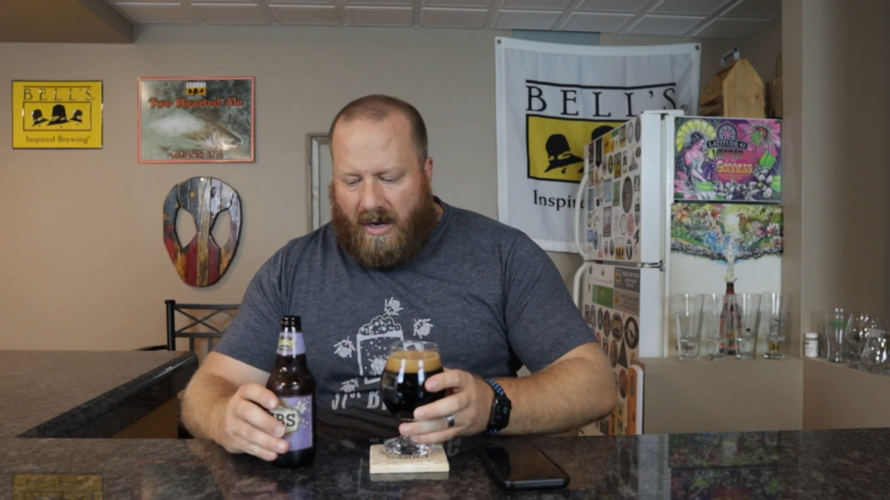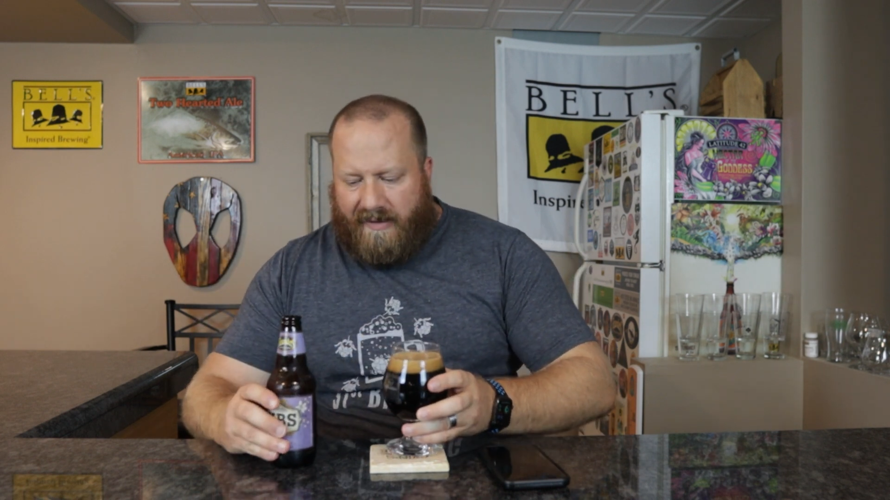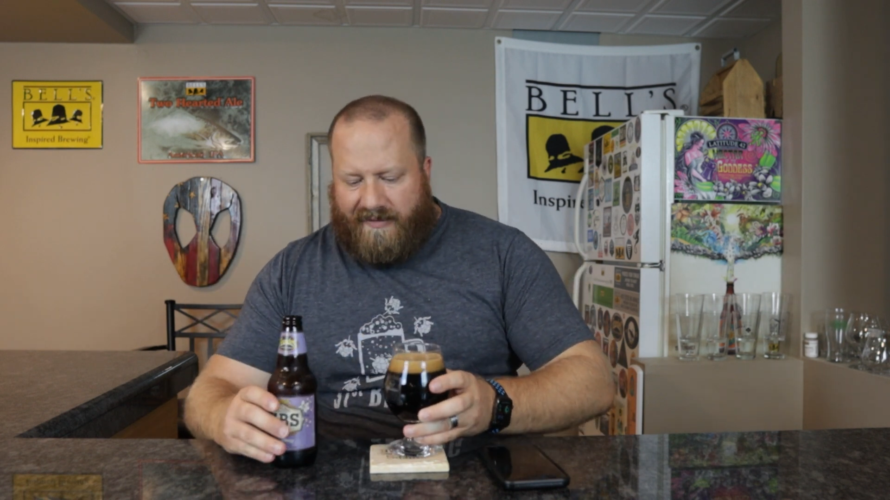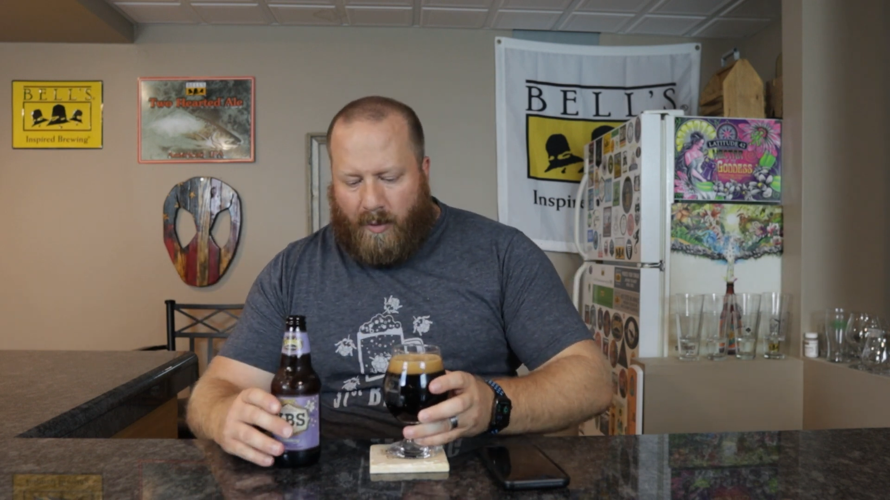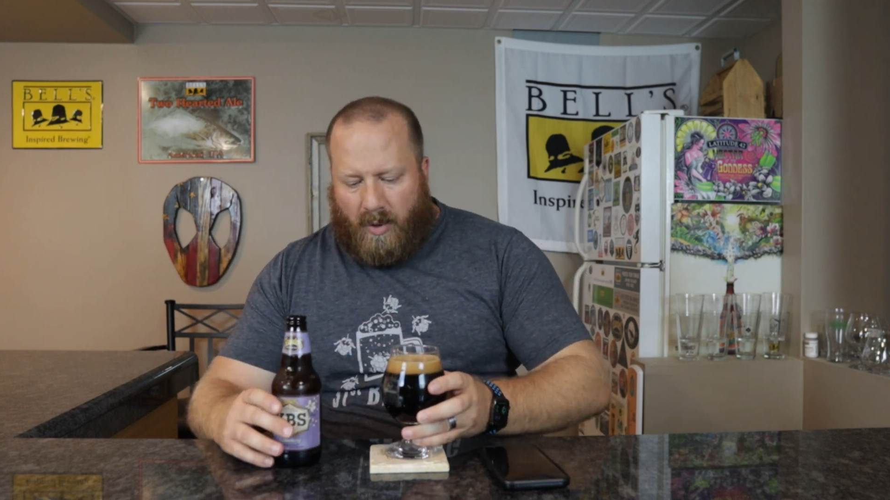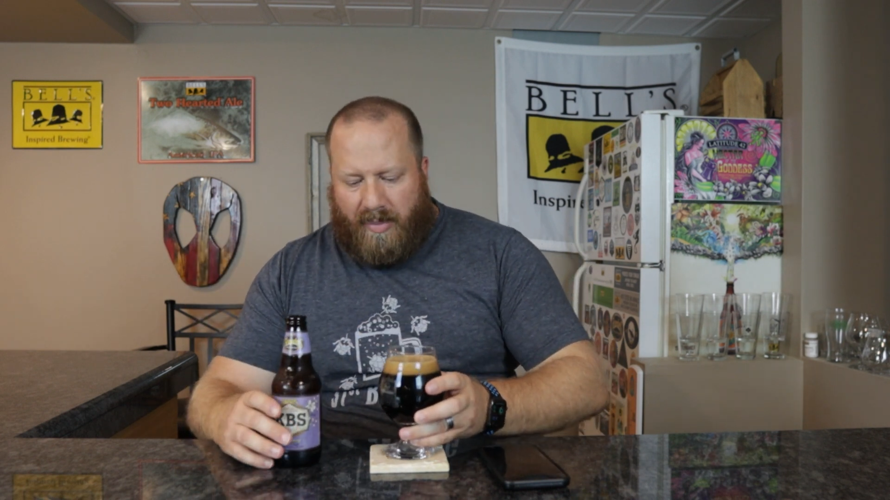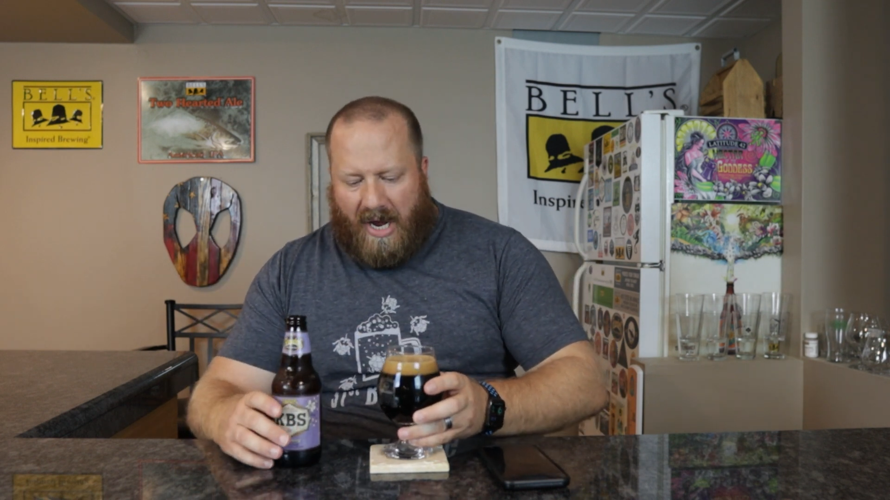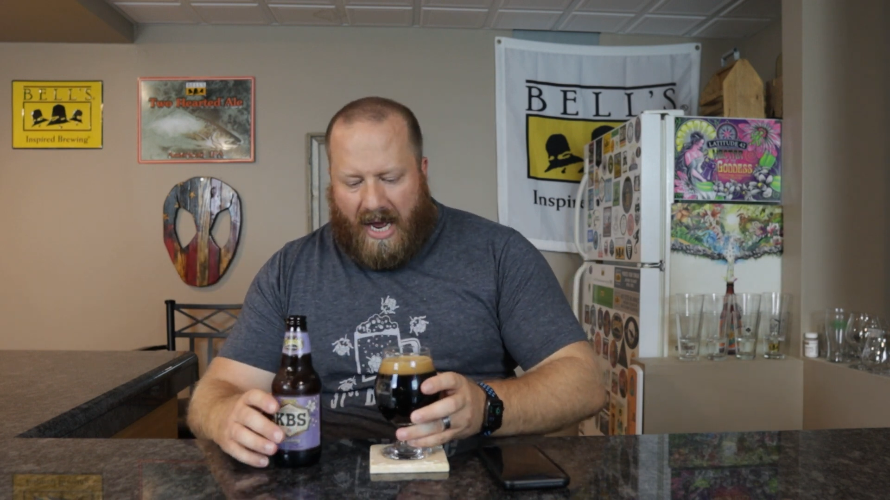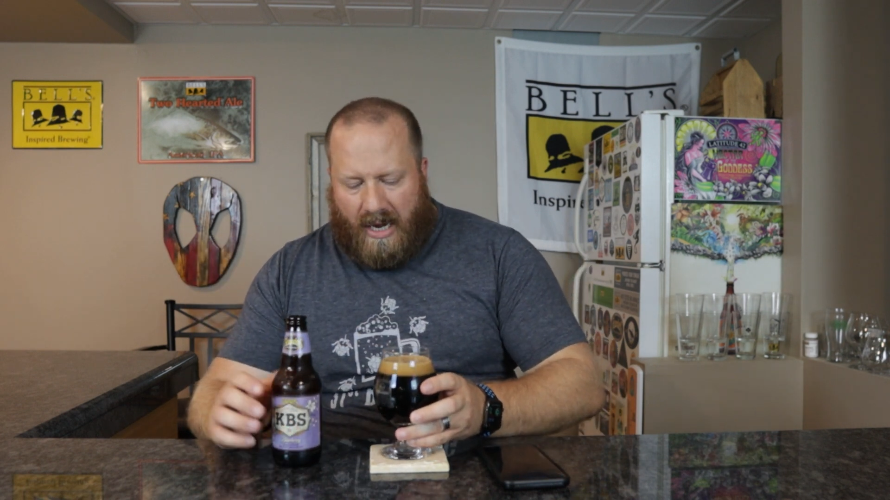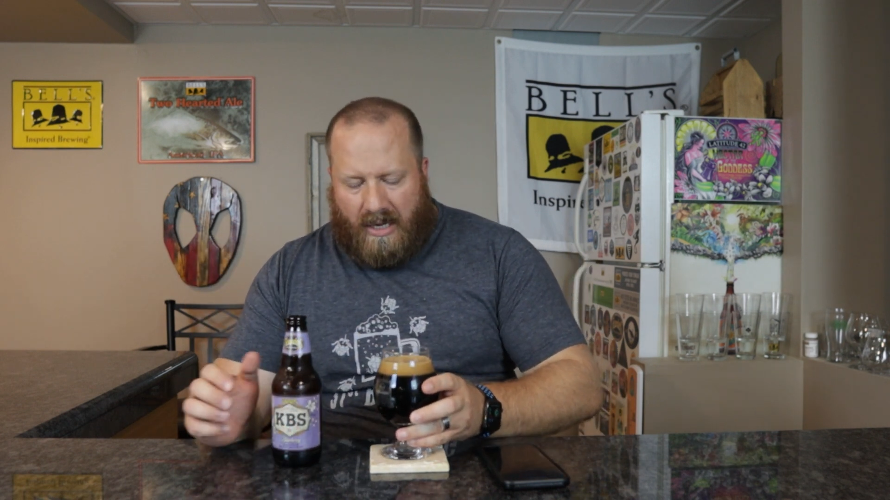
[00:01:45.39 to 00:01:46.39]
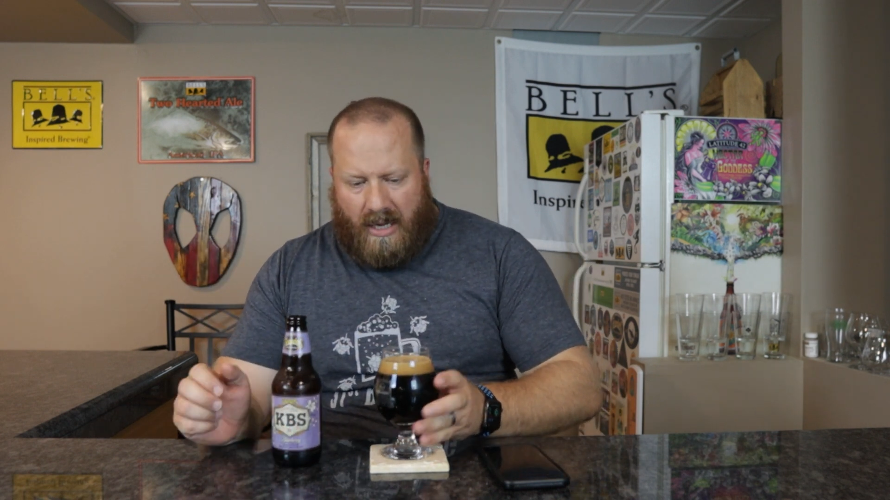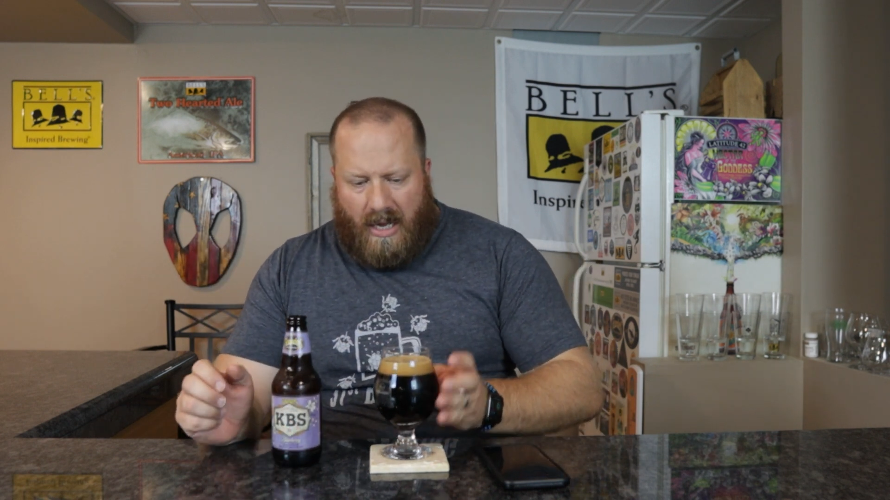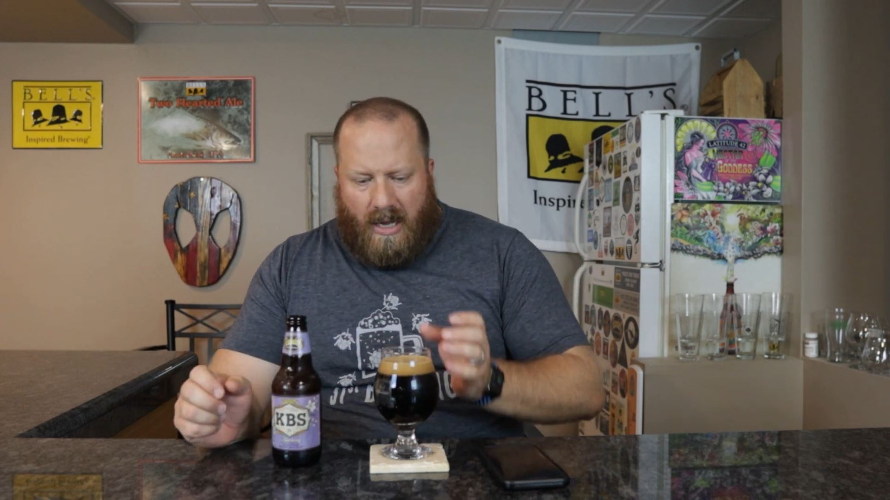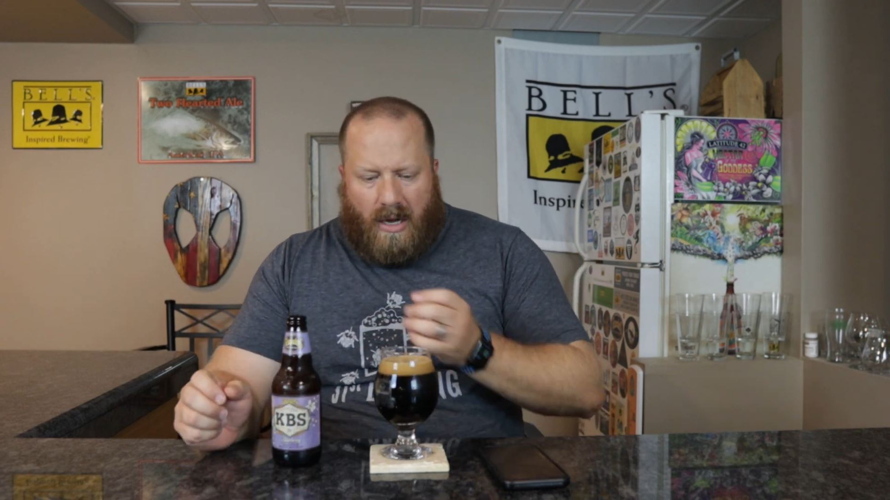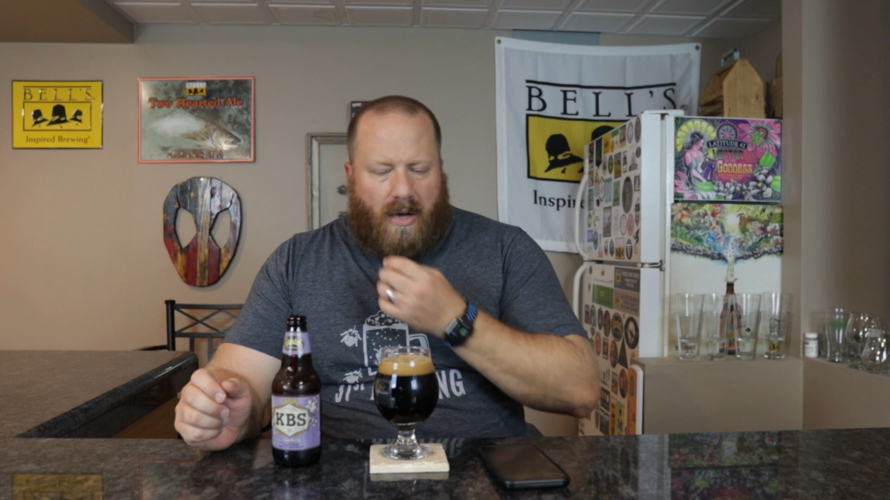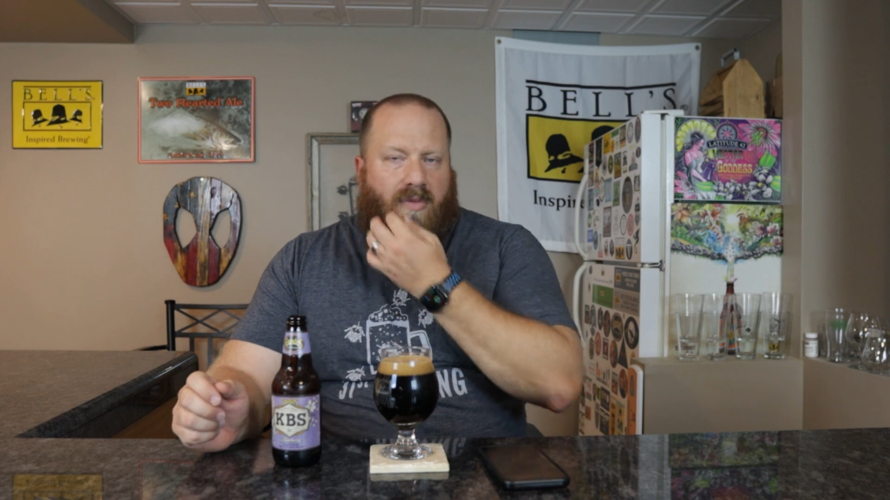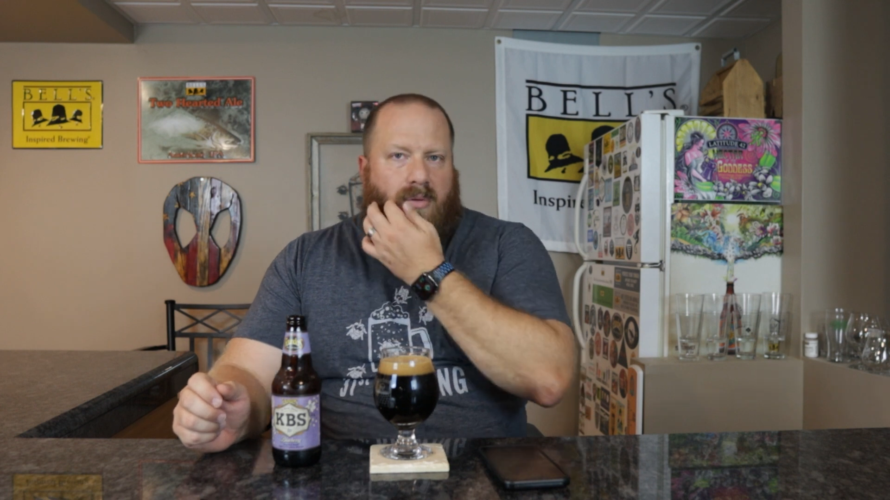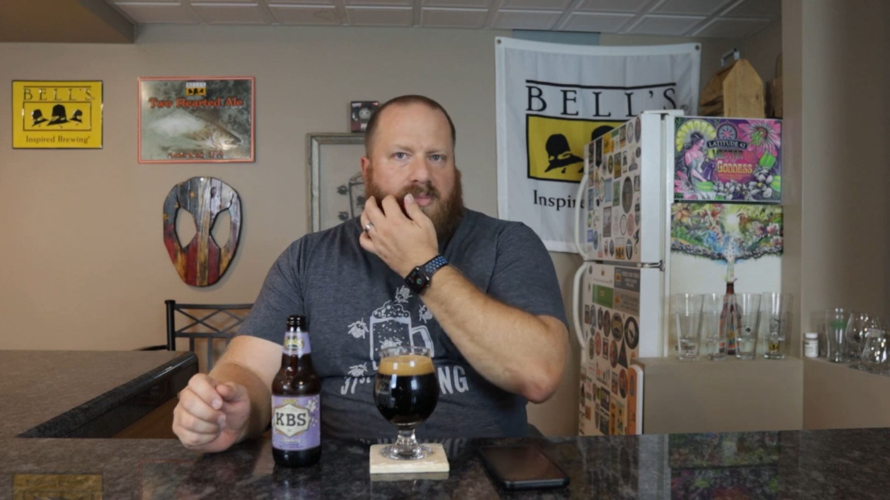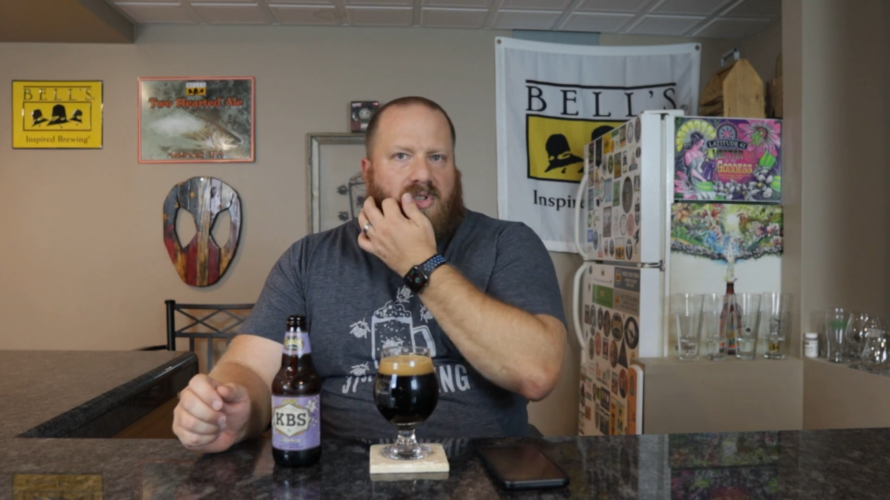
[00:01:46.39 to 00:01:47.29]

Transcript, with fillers: a four pack of them,